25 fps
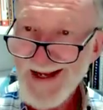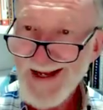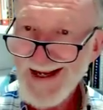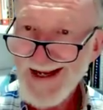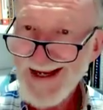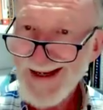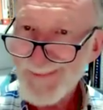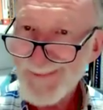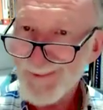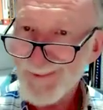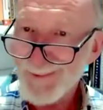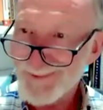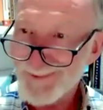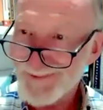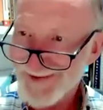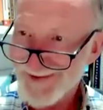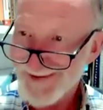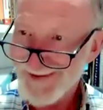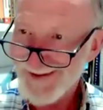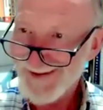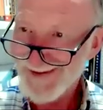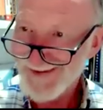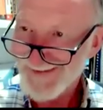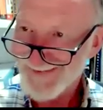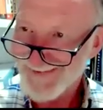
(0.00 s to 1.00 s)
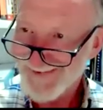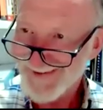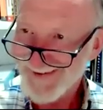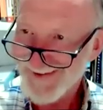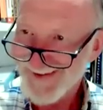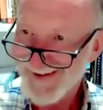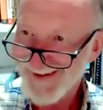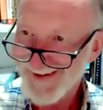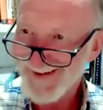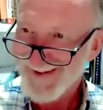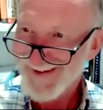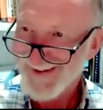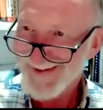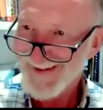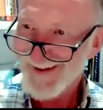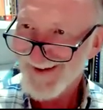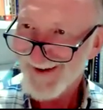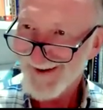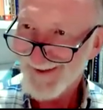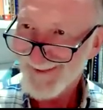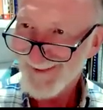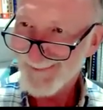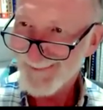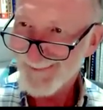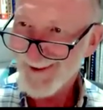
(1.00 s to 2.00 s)
apple seeds
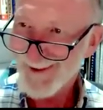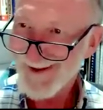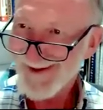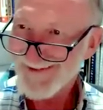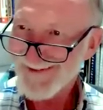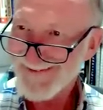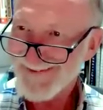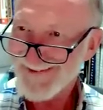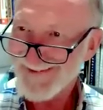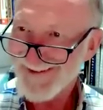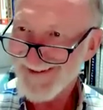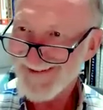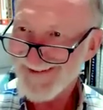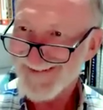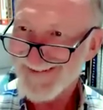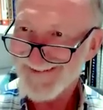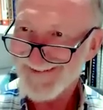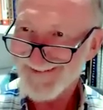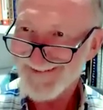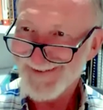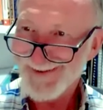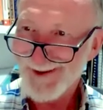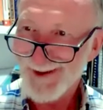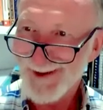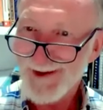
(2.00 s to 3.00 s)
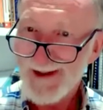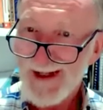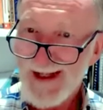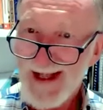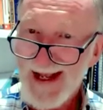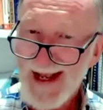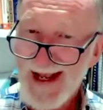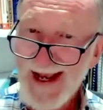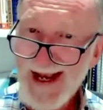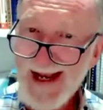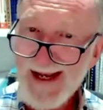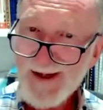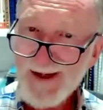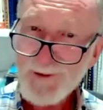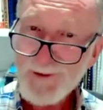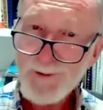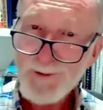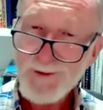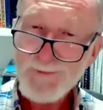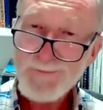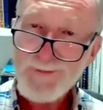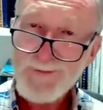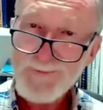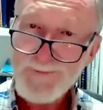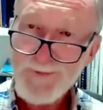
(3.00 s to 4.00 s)
on the white sheets or not. And
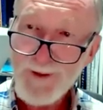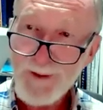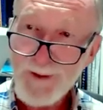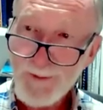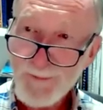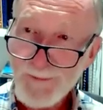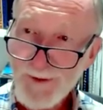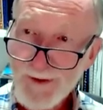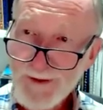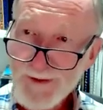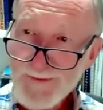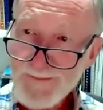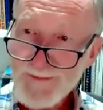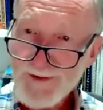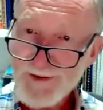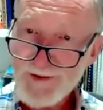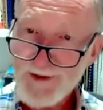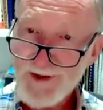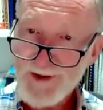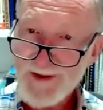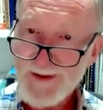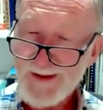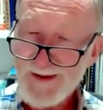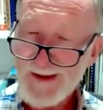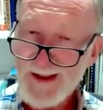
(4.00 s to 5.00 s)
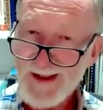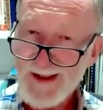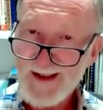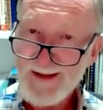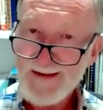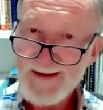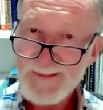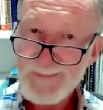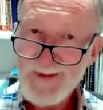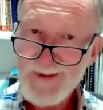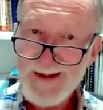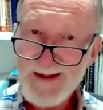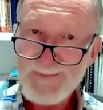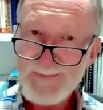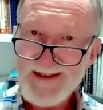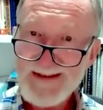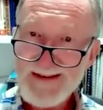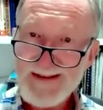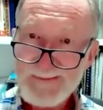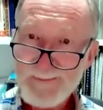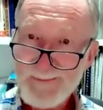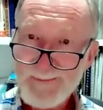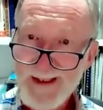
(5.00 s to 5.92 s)
or if you've rolled over during the night, there might be some